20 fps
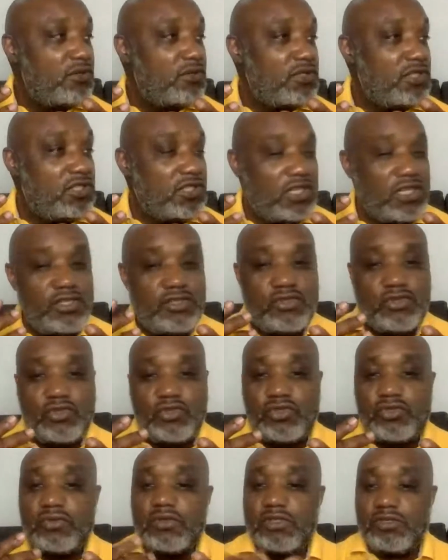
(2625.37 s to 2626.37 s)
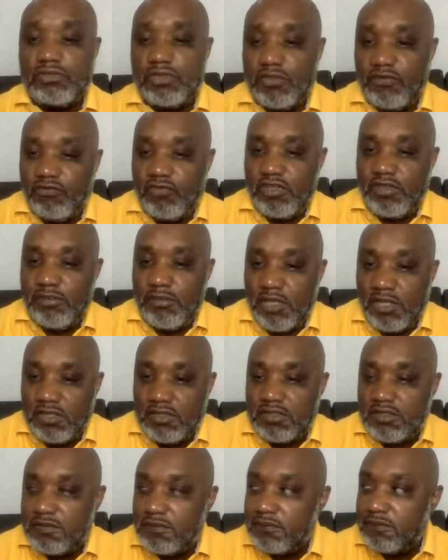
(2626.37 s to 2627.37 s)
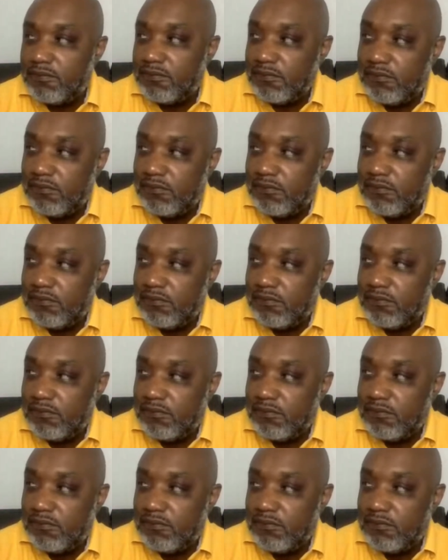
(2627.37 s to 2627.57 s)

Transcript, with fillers: we can do 200 females.